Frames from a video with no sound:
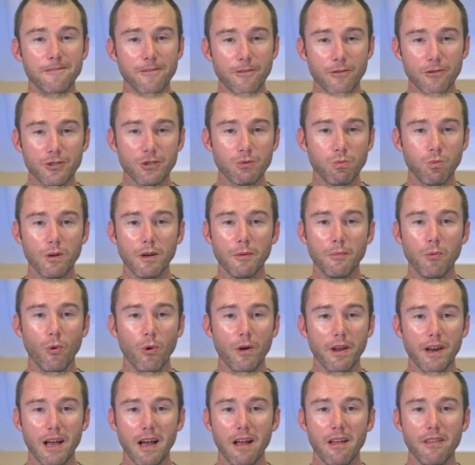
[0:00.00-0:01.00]
first wanna
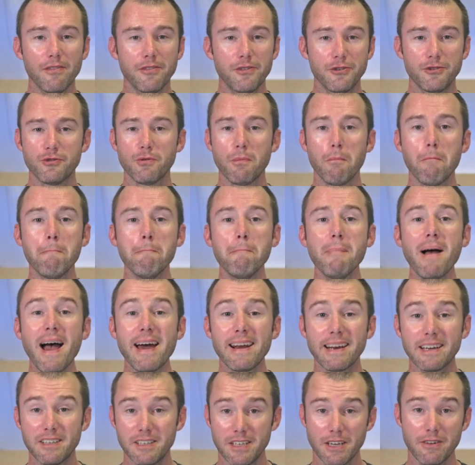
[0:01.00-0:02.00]
point out the
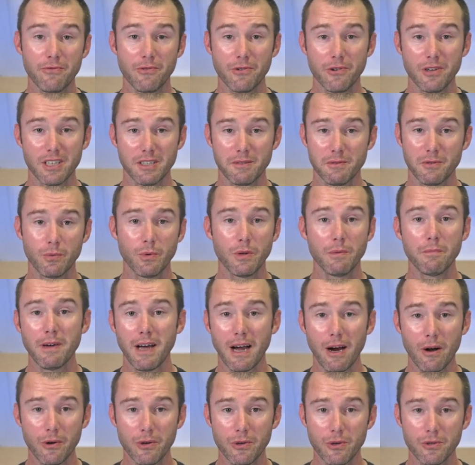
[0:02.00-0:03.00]
dramatic difference between
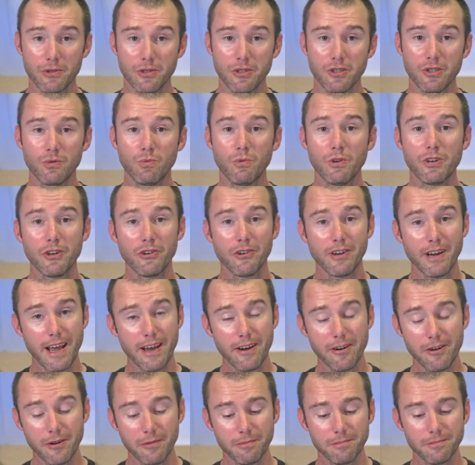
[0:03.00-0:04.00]
power usage when you're at
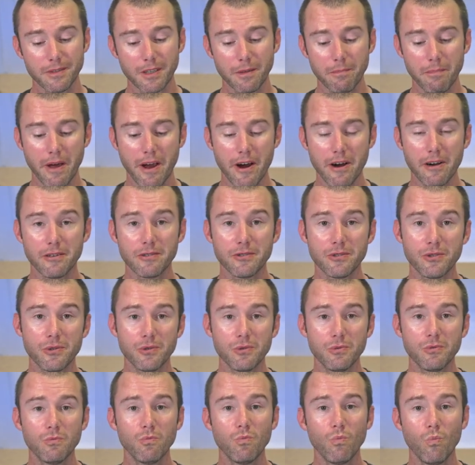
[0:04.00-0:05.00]
anchor compared
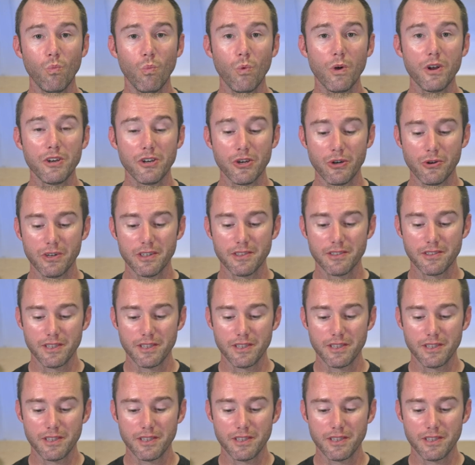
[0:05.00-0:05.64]
to when you're at